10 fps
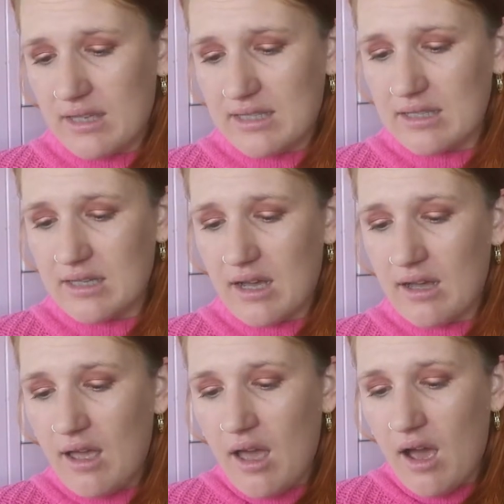This is
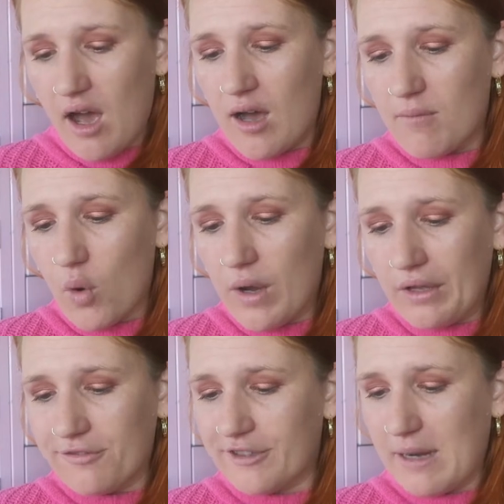a
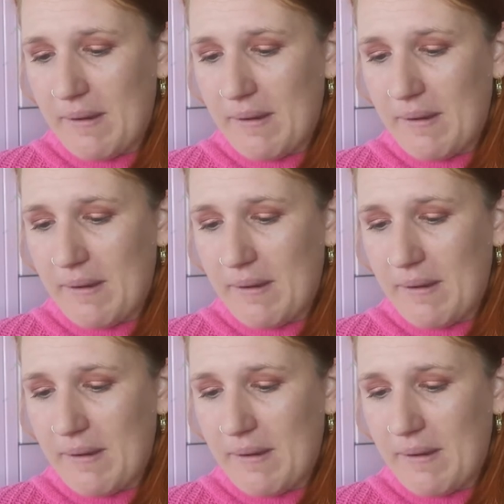oil-free,